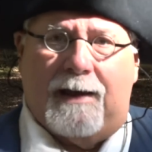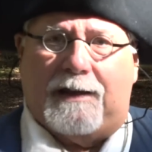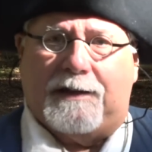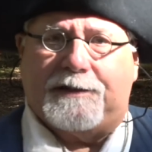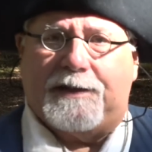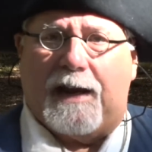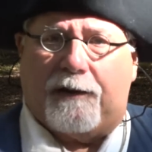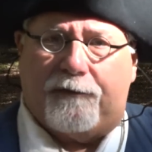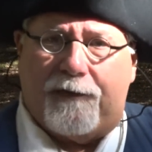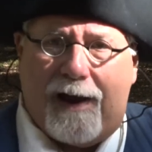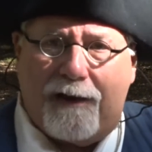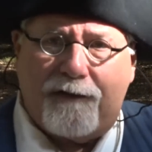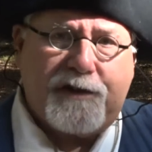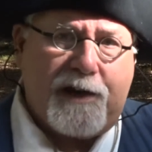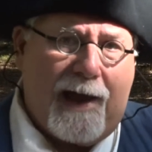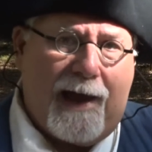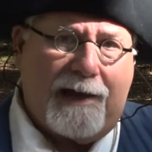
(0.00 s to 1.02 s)
is take
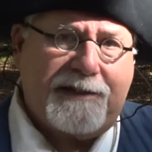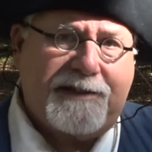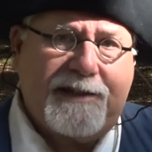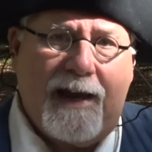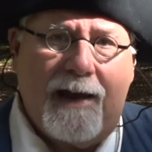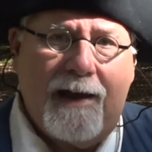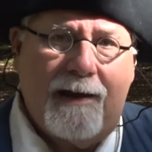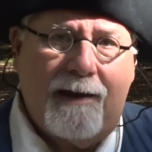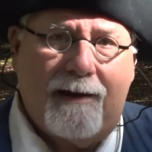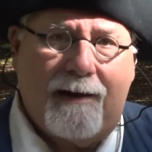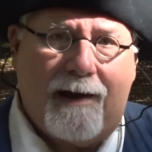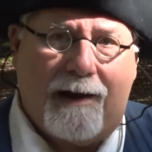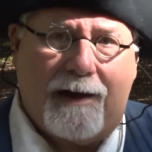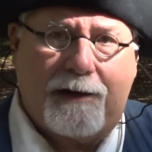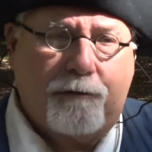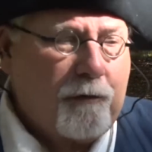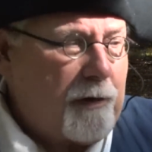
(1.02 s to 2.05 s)
5 shots
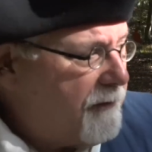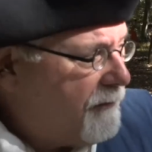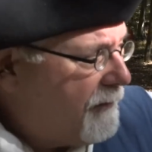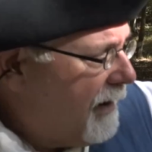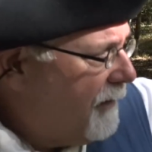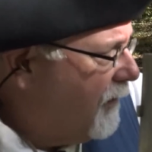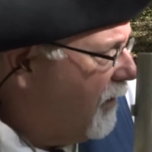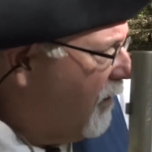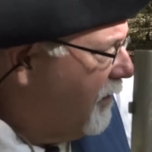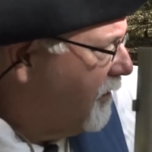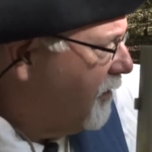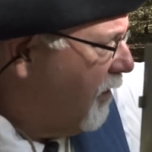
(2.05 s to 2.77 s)
on a 25-yard